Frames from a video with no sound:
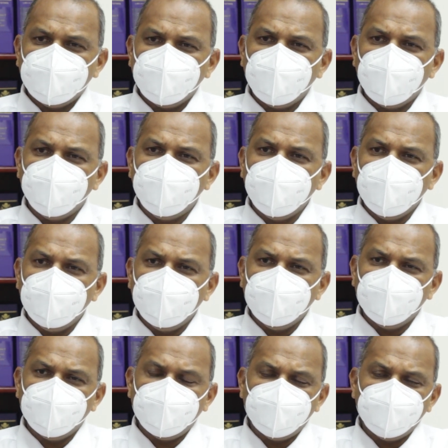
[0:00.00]
would
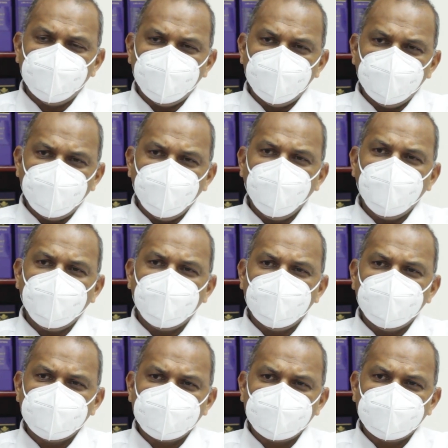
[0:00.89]
be doing
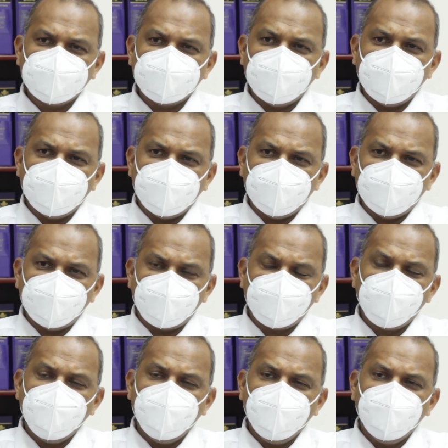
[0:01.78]
this
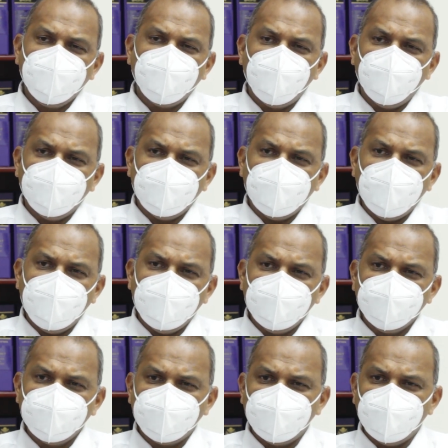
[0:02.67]
training
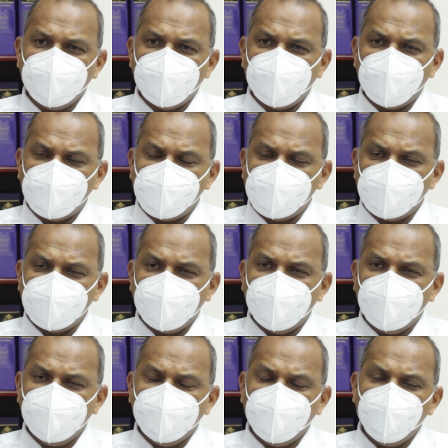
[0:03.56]
online for
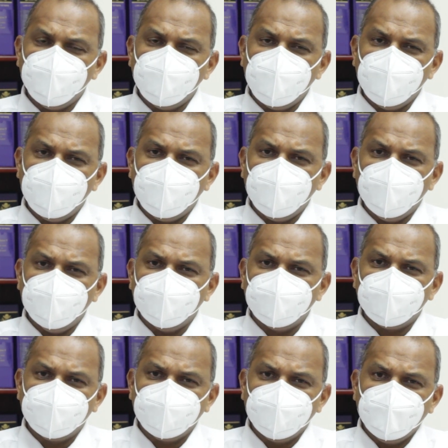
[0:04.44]
a number of